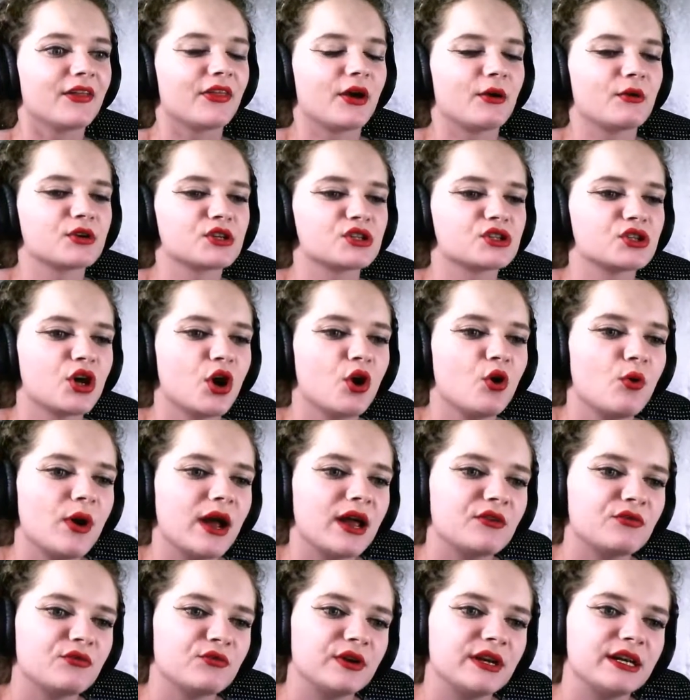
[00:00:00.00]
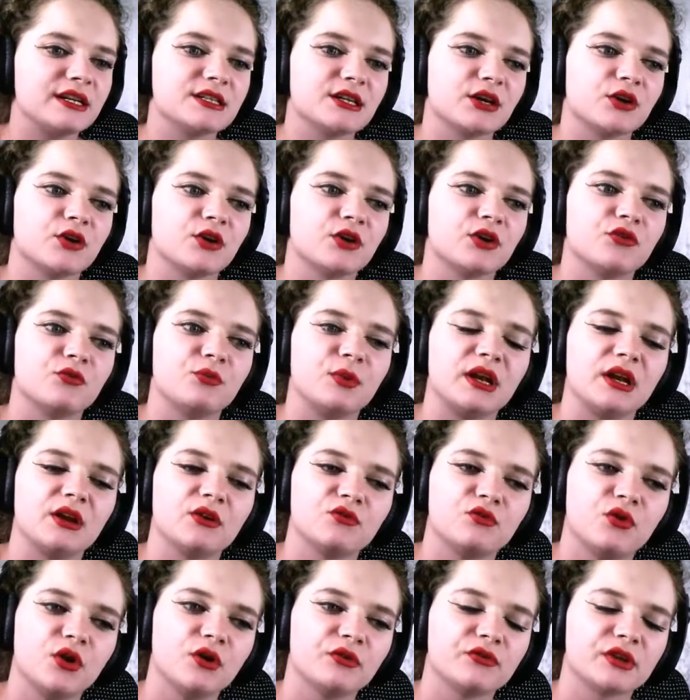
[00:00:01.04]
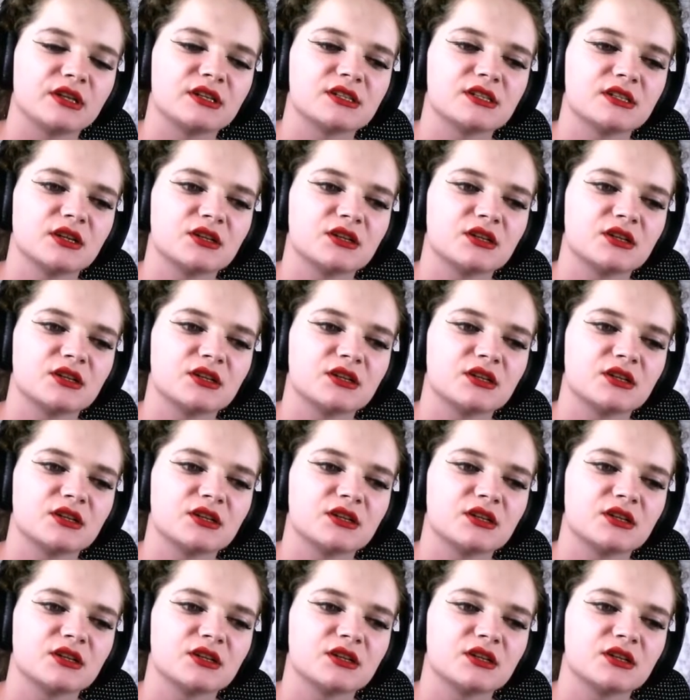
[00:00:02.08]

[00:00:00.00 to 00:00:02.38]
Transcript: There was no way Fleta could have been involved in